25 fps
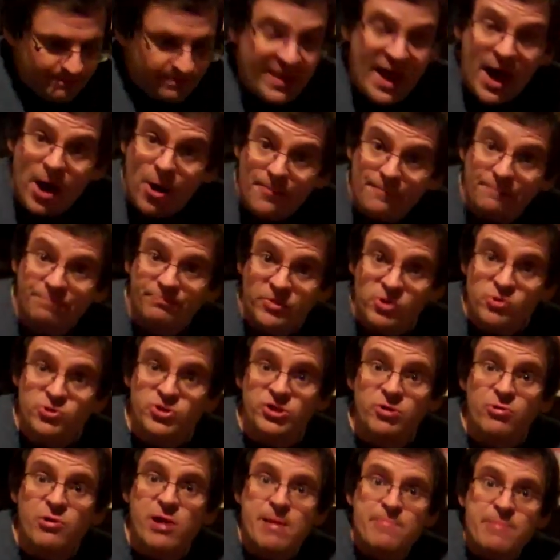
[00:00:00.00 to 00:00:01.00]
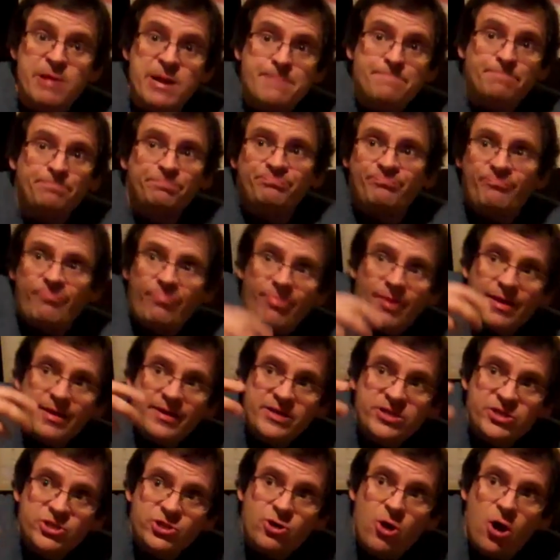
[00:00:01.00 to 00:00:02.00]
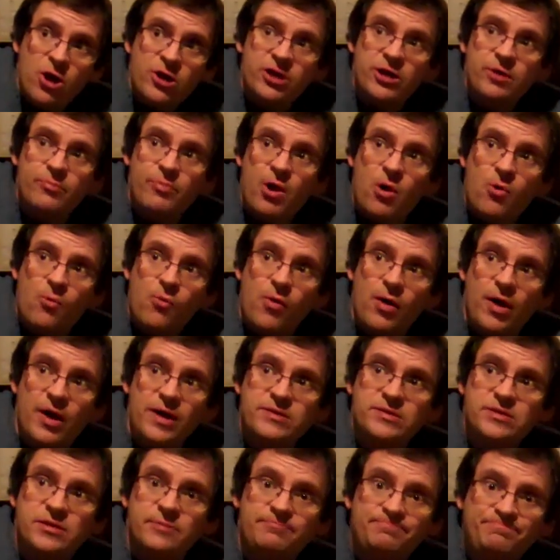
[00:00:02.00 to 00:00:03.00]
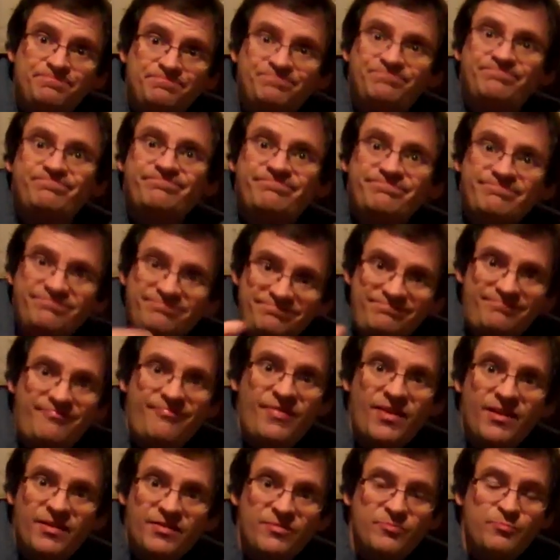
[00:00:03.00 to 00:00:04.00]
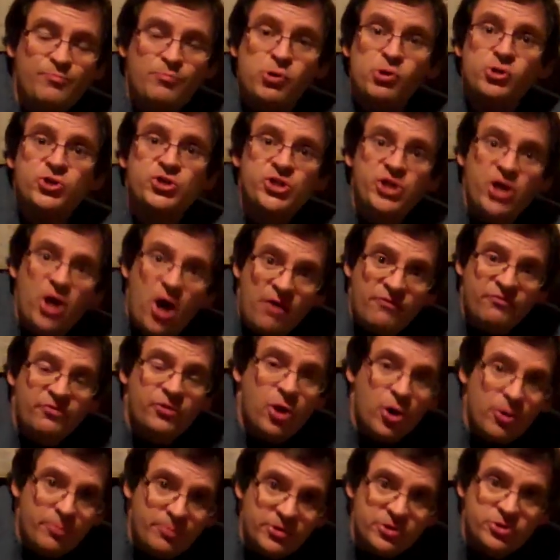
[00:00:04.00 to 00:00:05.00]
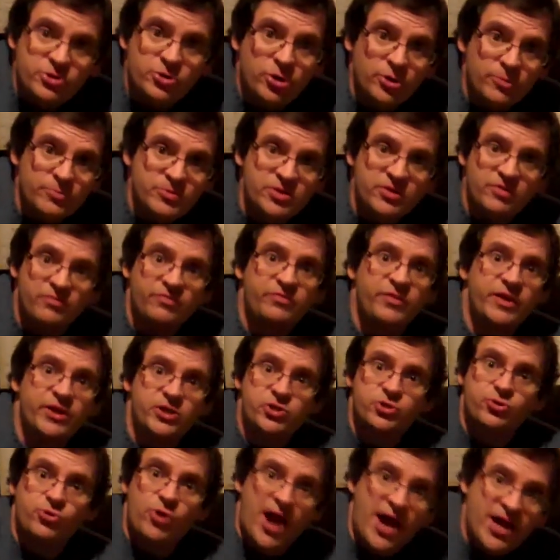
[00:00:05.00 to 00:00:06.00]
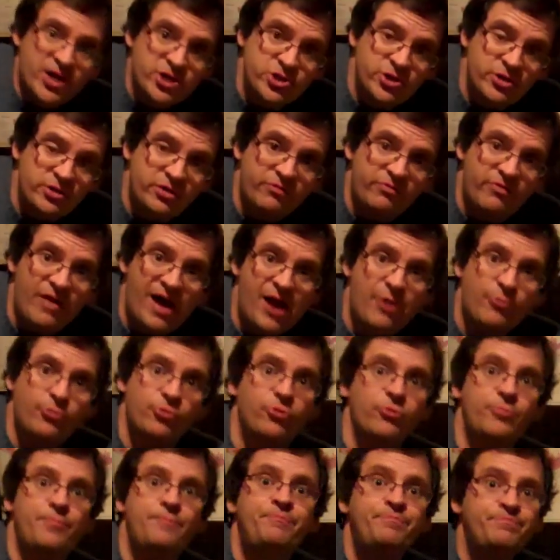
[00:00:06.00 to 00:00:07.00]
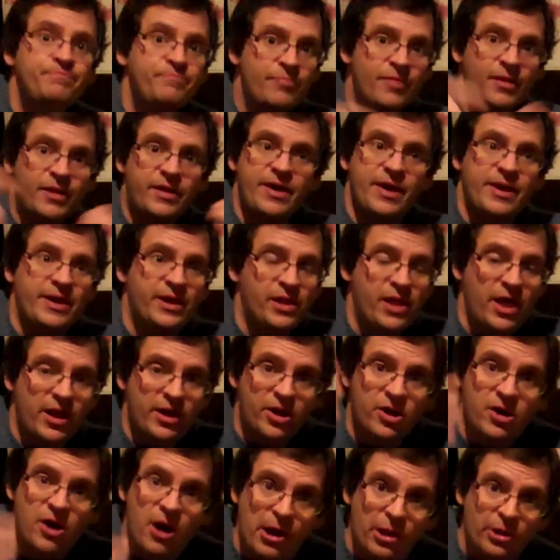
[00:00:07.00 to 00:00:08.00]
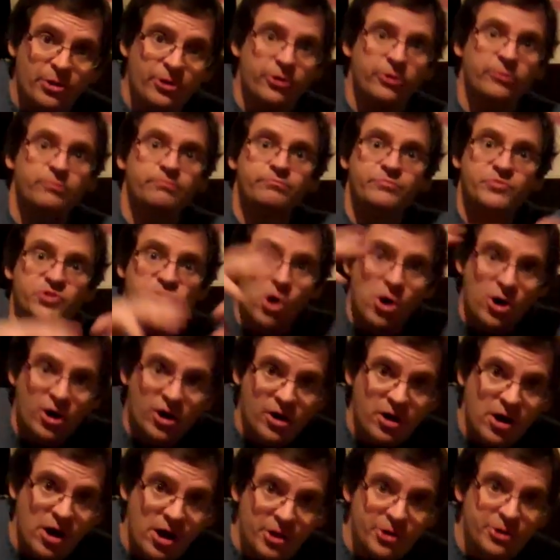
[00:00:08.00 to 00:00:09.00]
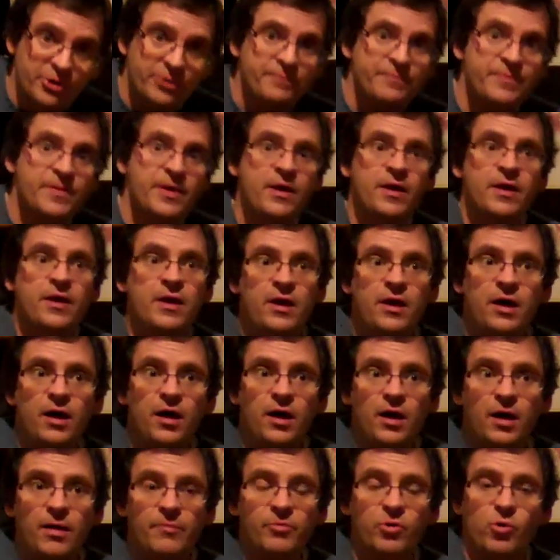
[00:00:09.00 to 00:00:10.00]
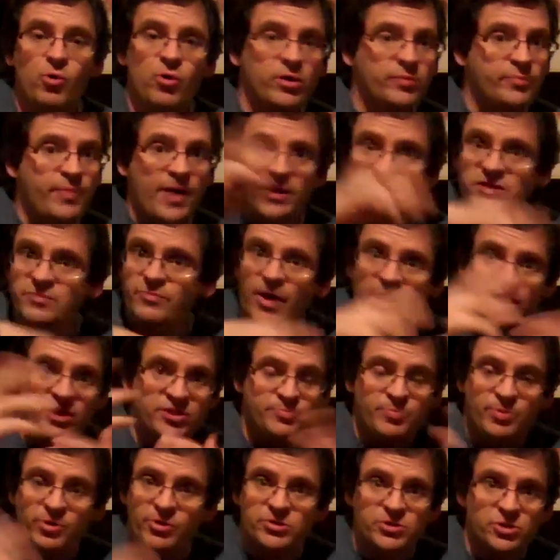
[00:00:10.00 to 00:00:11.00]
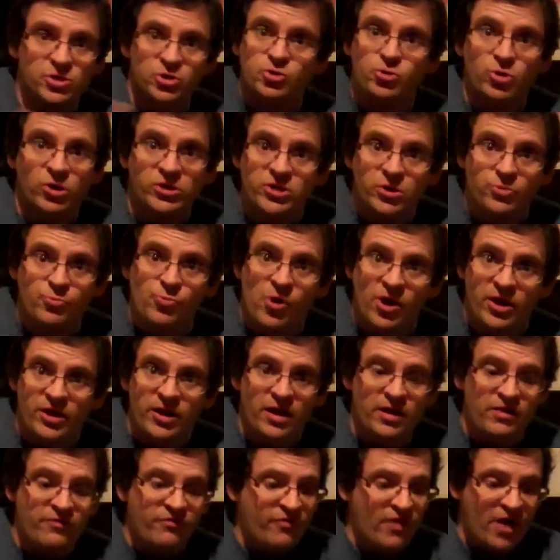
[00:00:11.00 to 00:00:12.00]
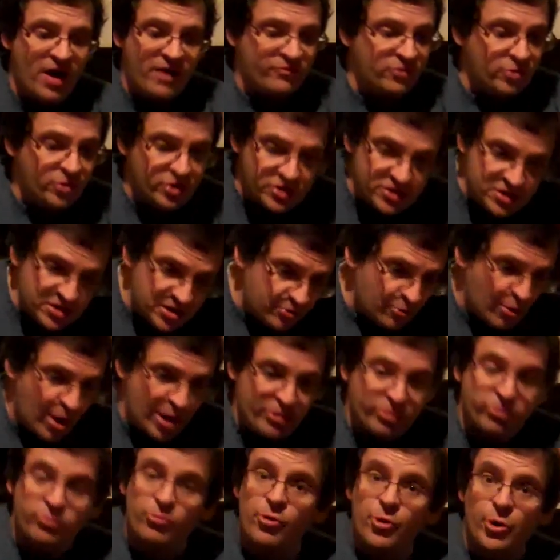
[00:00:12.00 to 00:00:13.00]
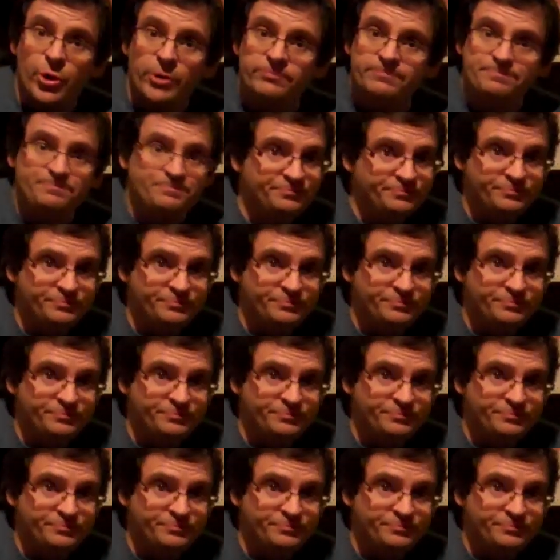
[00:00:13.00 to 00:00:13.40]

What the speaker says: Now, you see what I mean? He's talking about wines that push the envelope in terms of extraction in the vat room, getting a lot of color, dark color. Going back to my experience, the Trotanois 95, you could see right through it.